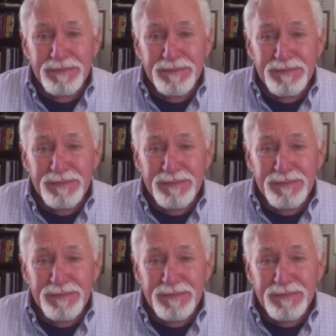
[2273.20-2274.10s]

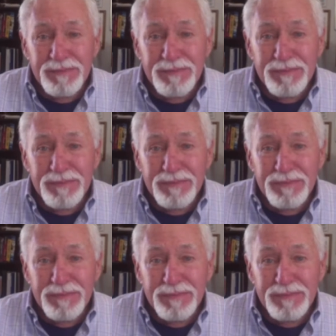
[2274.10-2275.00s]

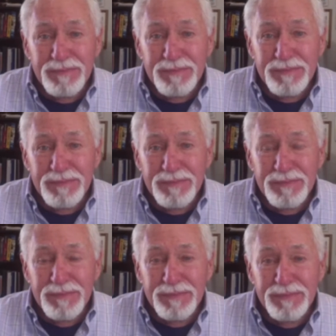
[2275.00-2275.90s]

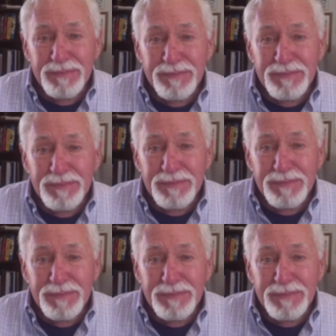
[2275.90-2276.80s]

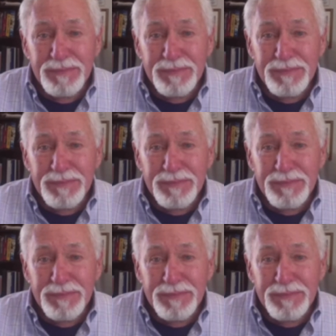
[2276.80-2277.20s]
The person shown says nothing.